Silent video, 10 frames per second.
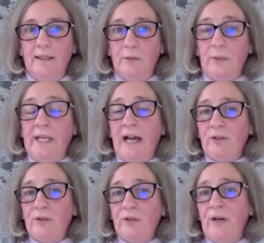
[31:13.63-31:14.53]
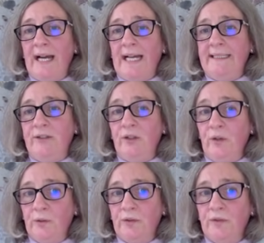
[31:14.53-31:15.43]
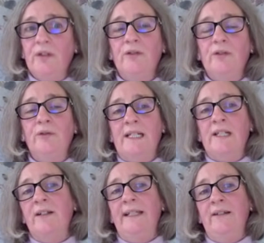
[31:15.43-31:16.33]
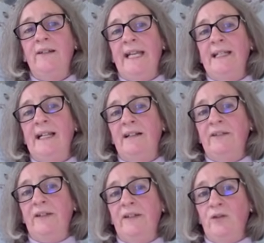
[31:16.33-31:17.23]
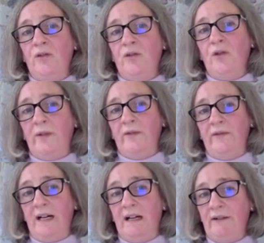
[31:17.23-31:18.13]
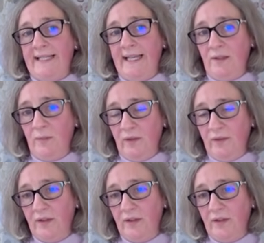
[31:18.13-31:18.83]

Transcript: We have also added a note to actually again clarify the scope of our assessment.